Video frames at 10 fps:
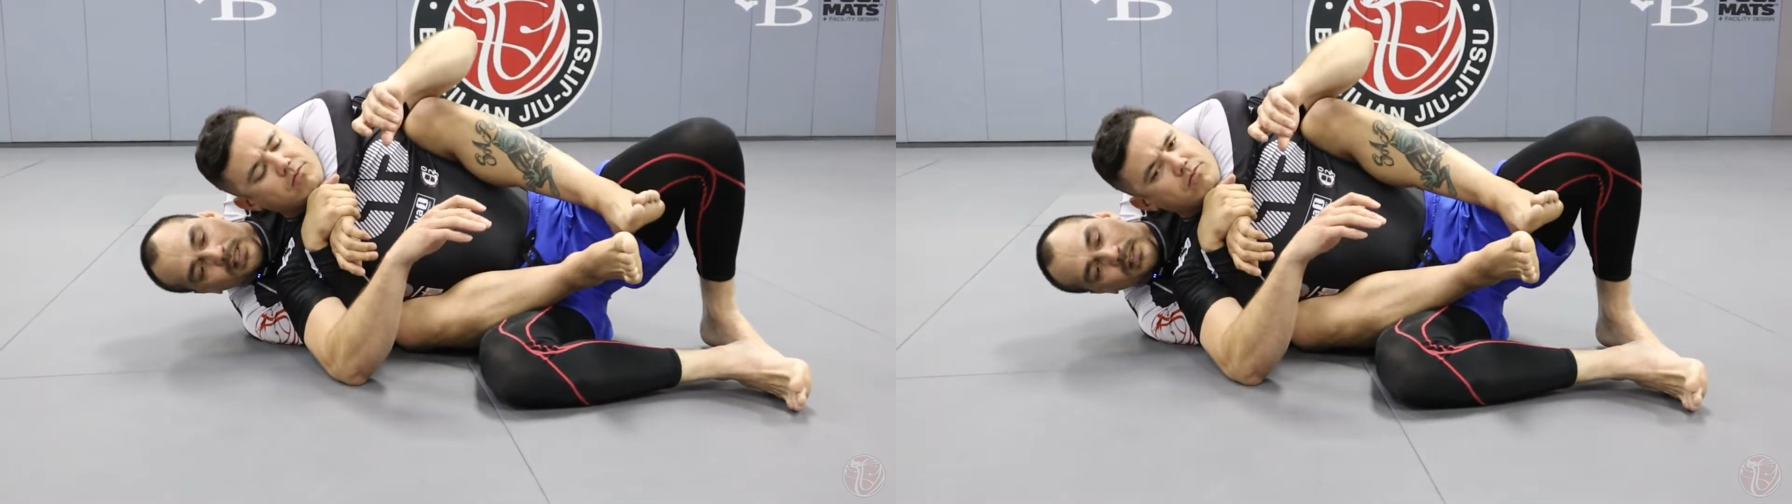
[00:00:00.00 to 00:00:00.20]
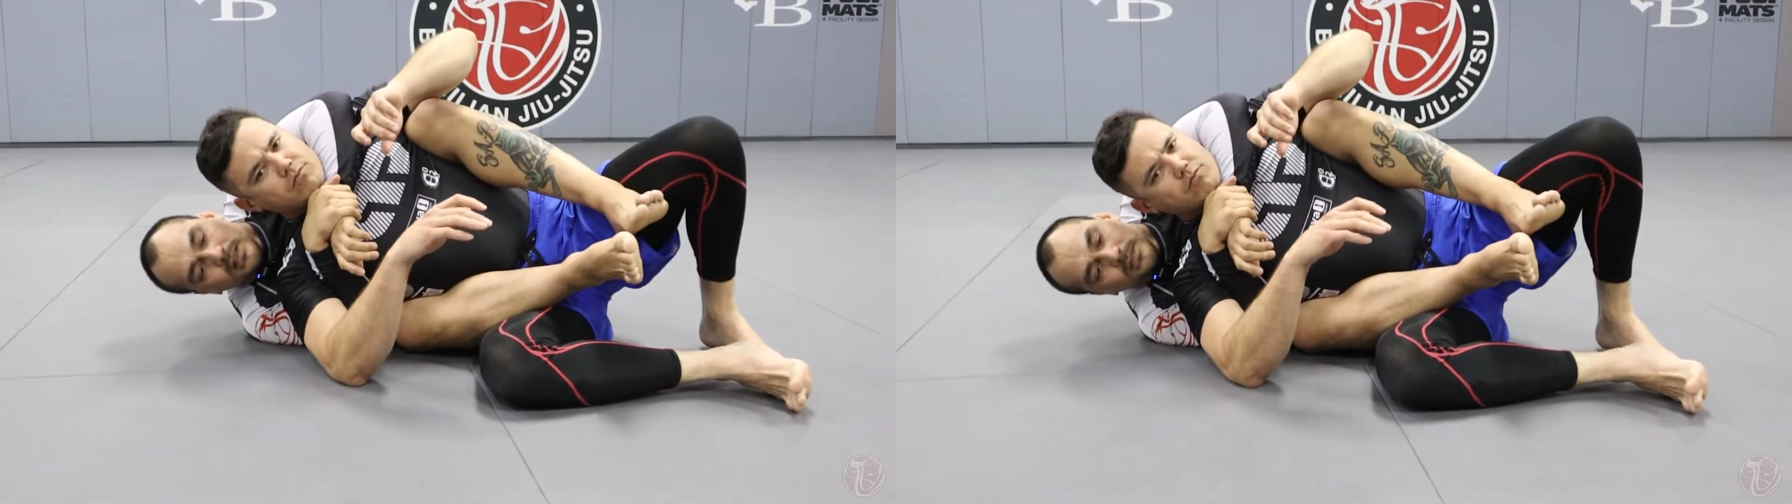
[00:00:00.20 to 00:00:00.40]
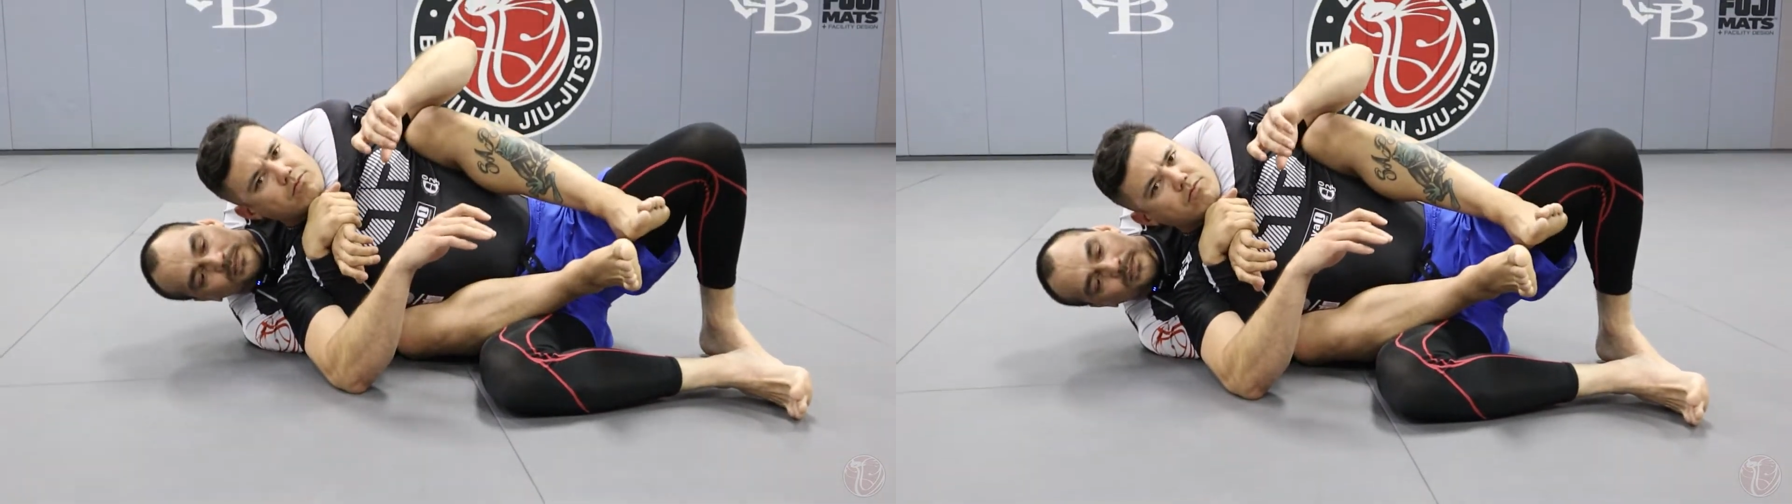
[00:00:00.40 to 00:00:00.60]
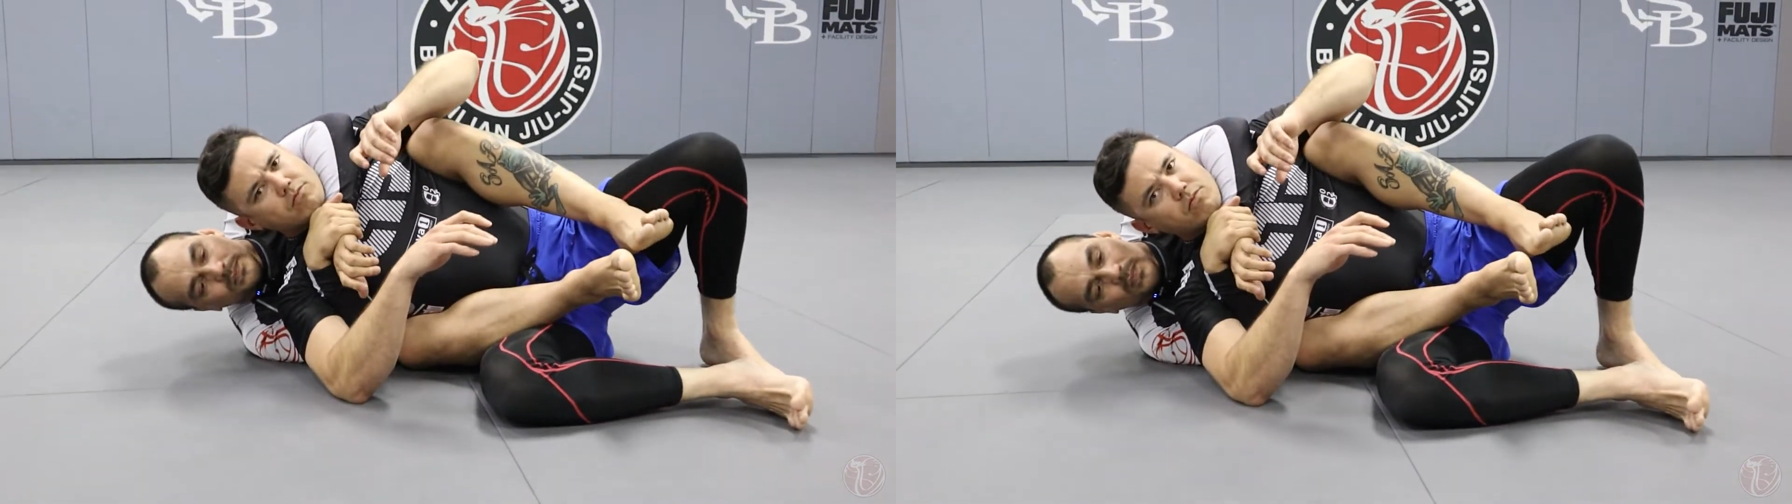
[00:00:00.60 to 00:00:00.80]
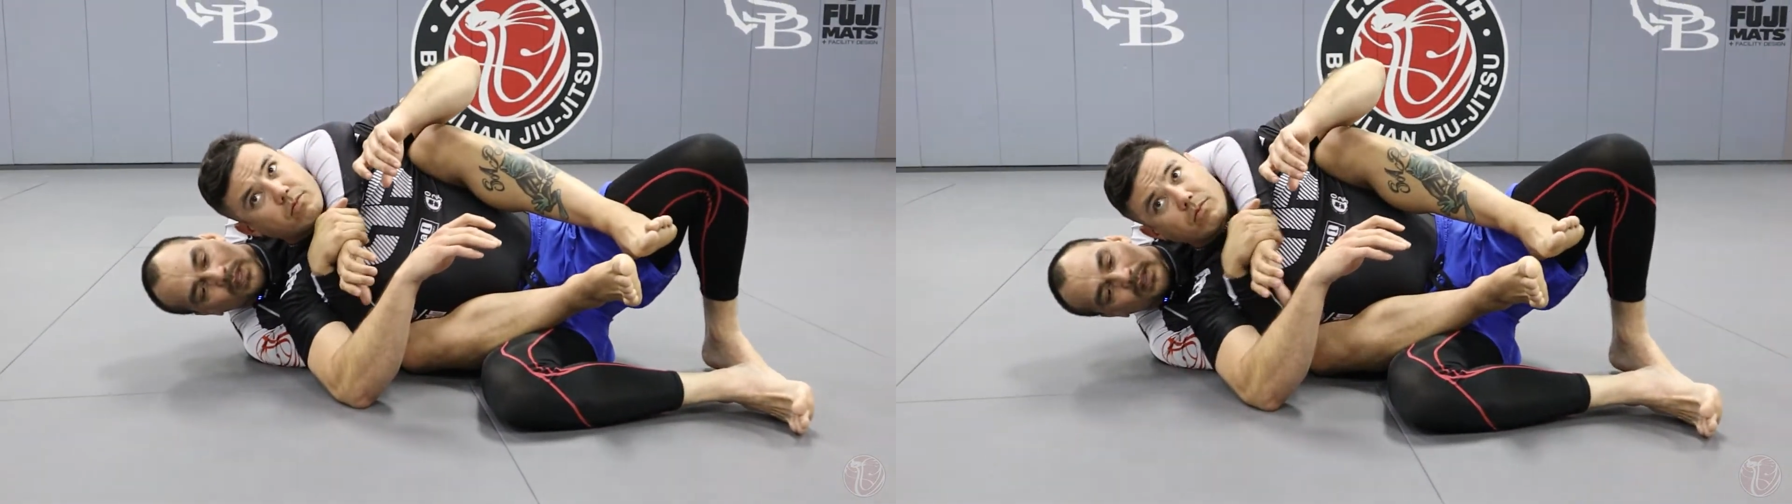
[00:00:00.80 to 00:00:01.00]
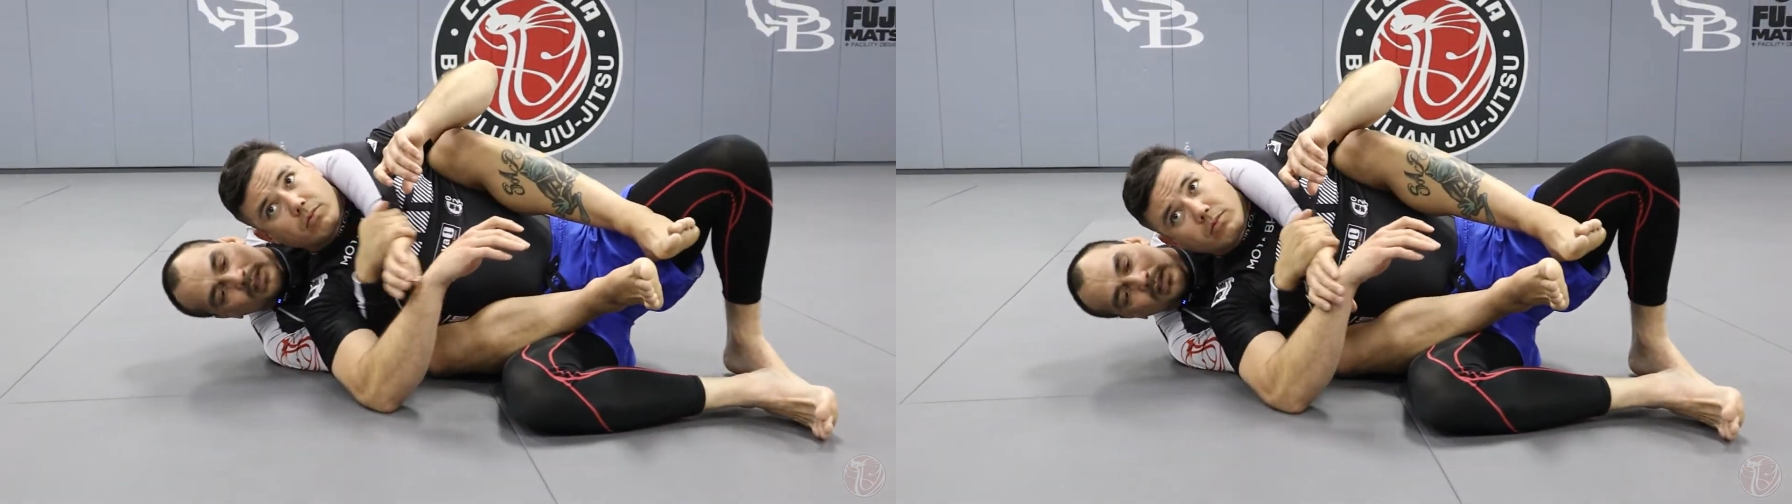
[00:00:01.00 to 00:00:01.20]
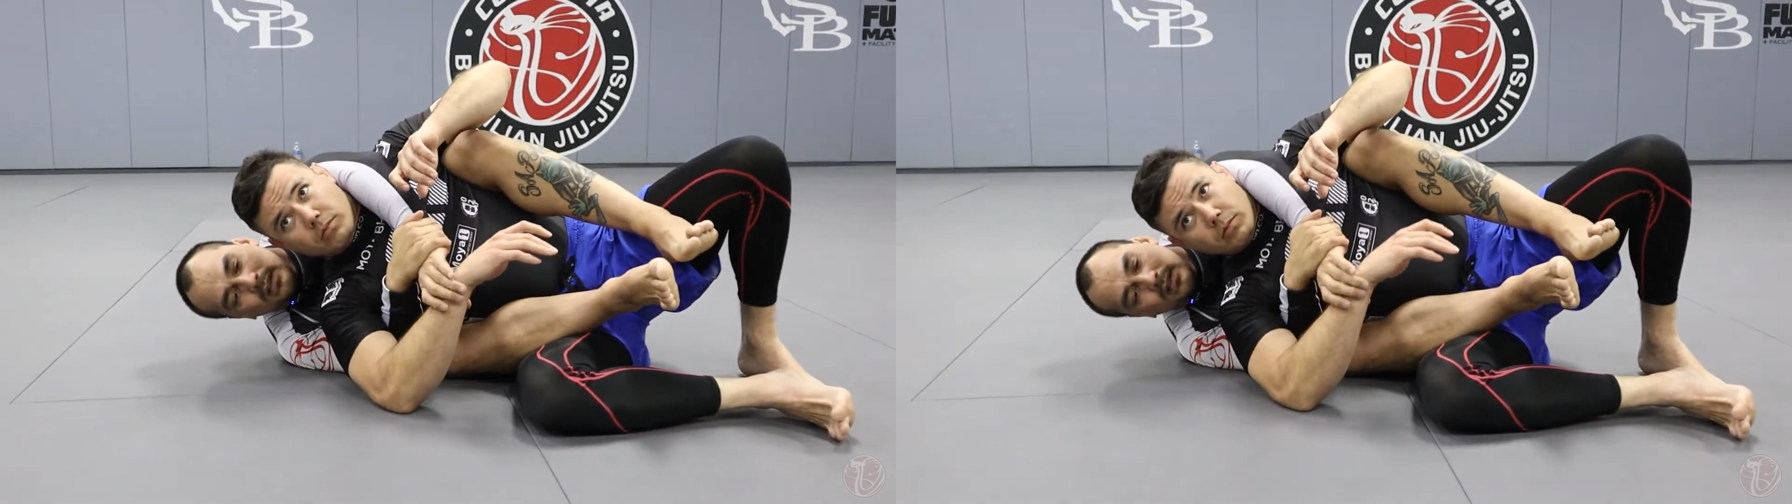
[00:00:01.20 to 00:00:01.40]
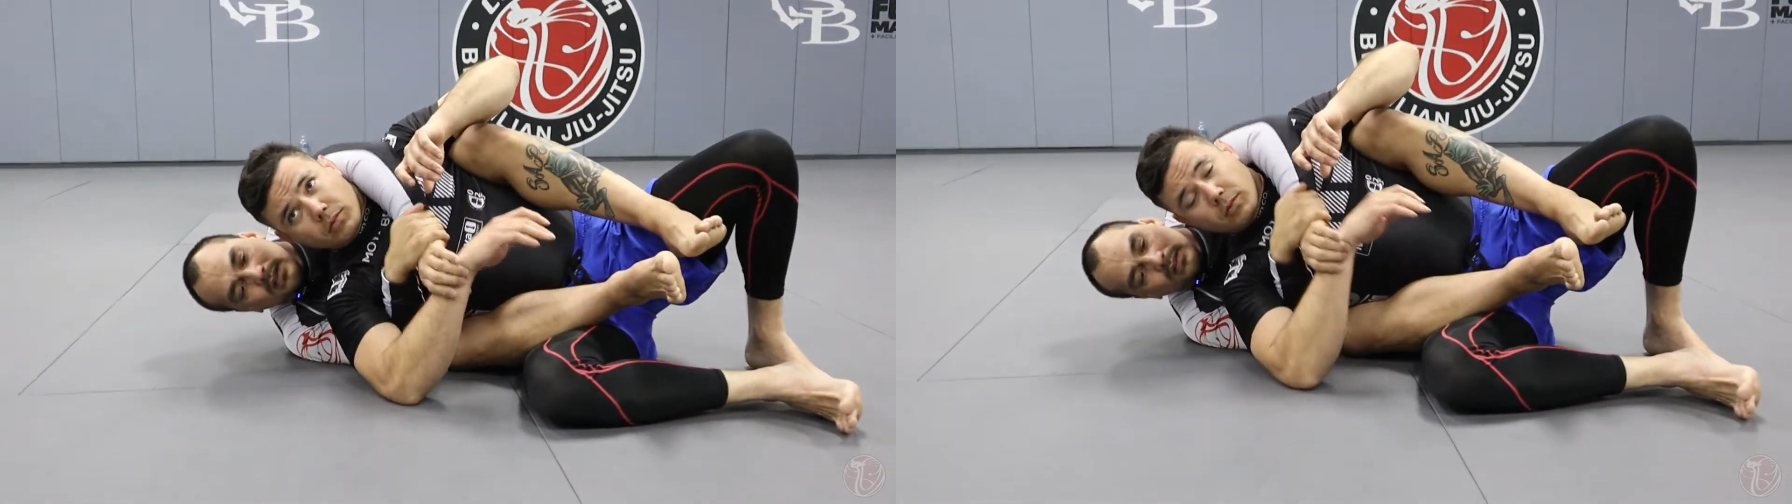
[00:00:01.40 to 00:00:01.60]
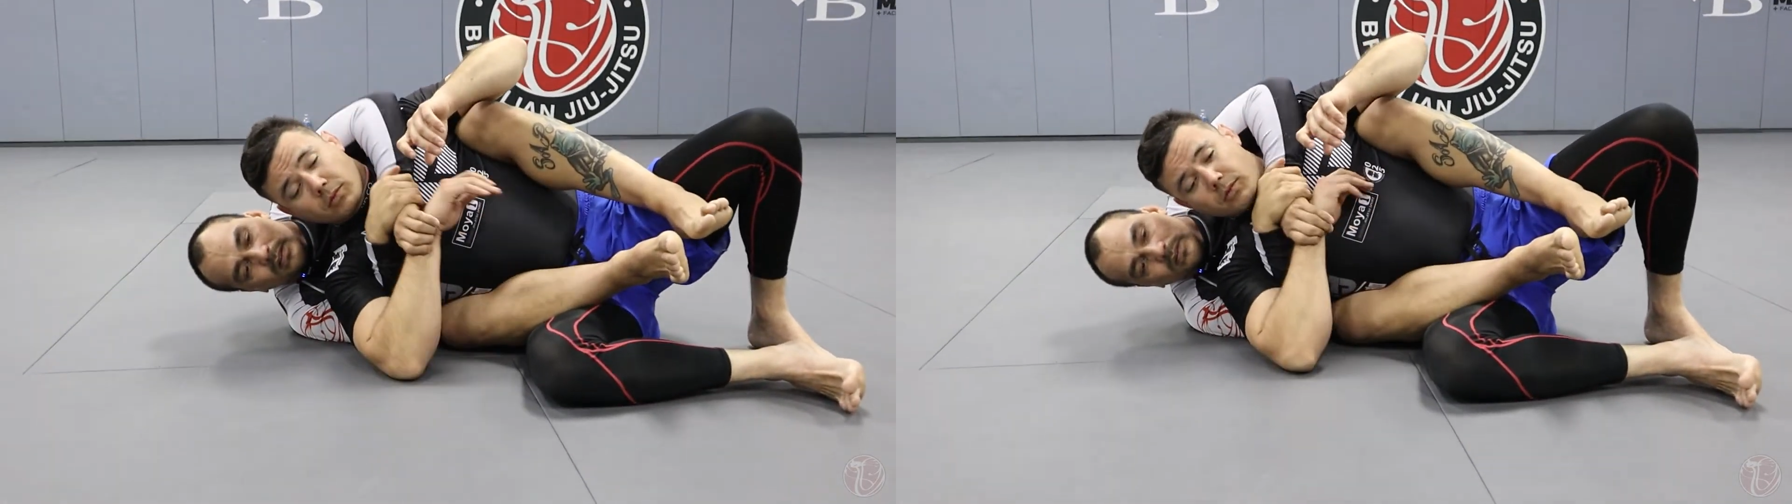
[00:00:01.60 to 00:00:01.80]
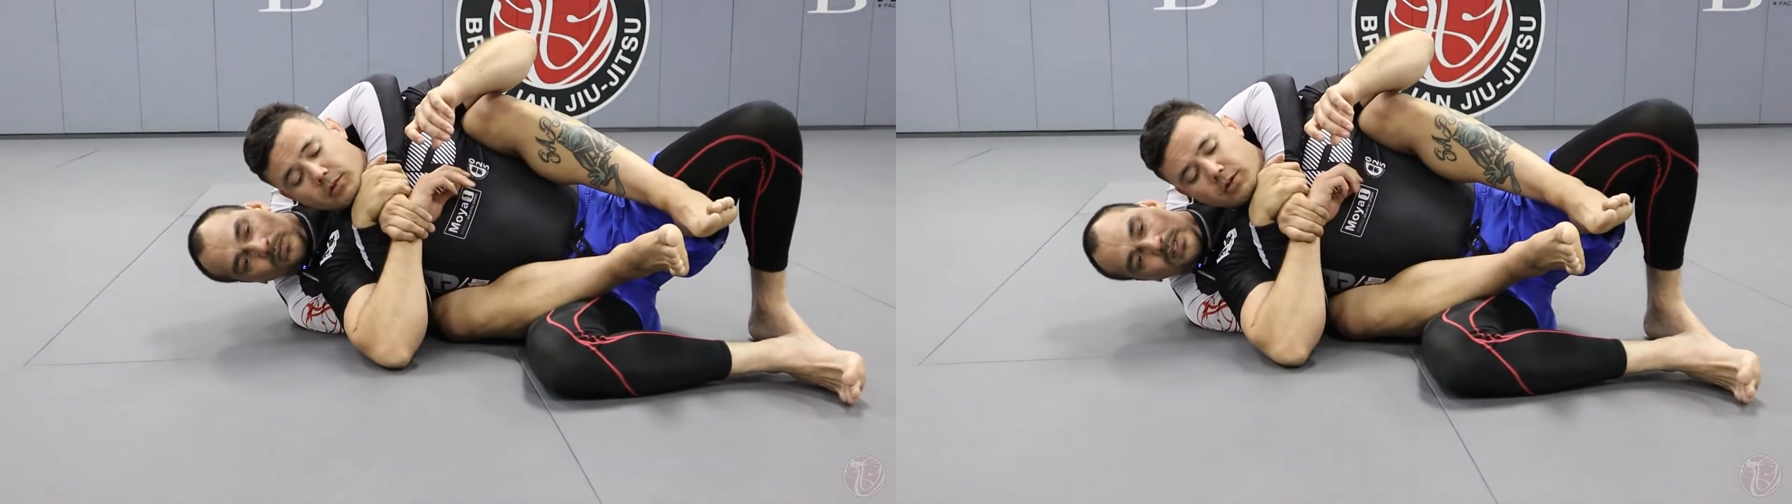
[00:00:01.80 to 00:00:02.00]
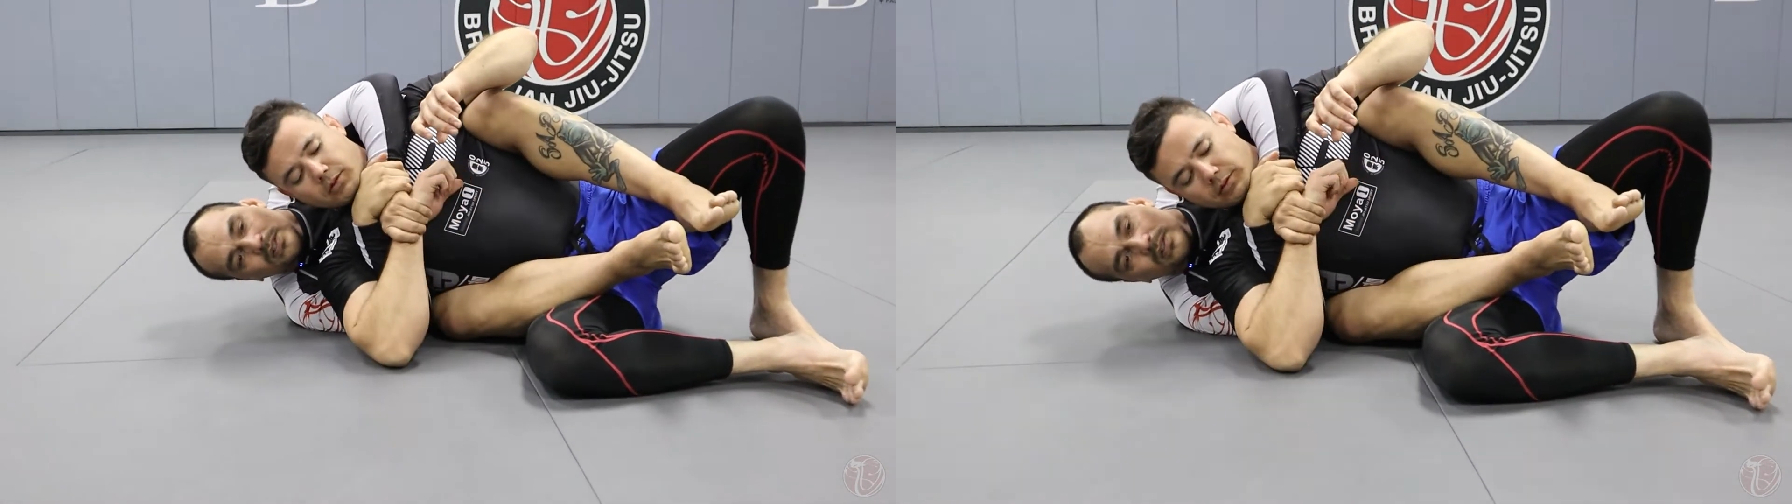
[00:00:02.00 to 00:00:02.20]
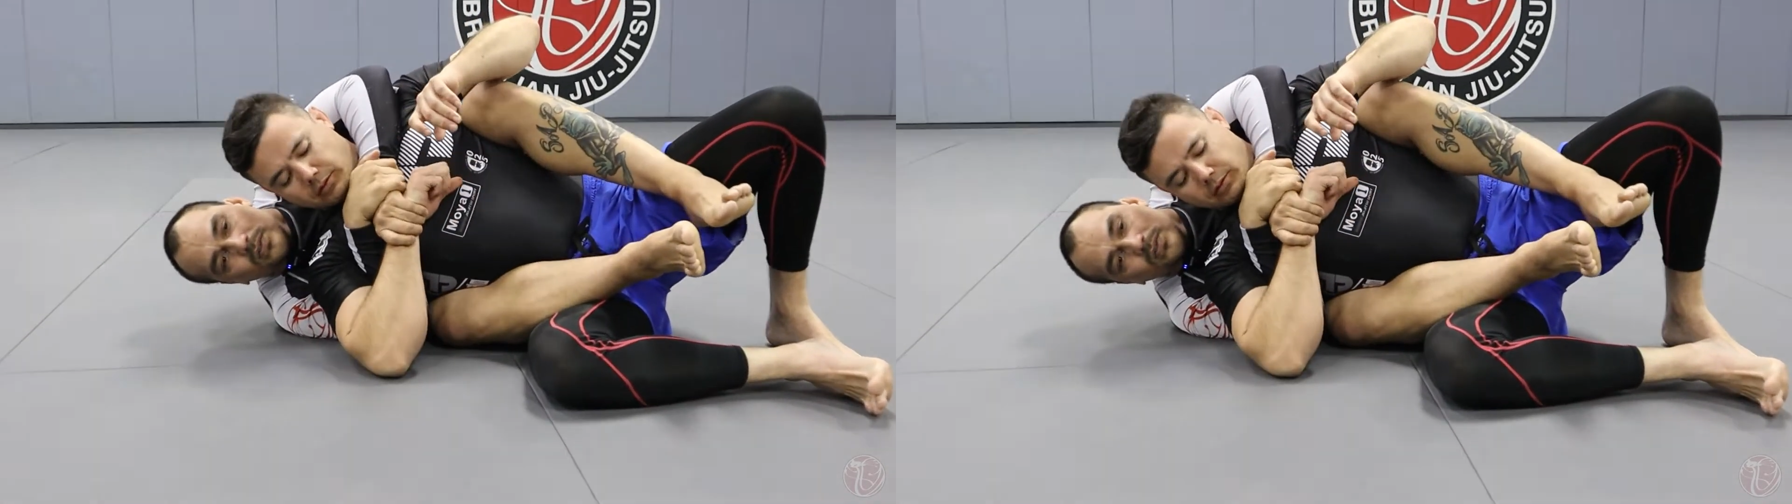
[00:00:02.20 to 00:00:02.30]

this. Wrist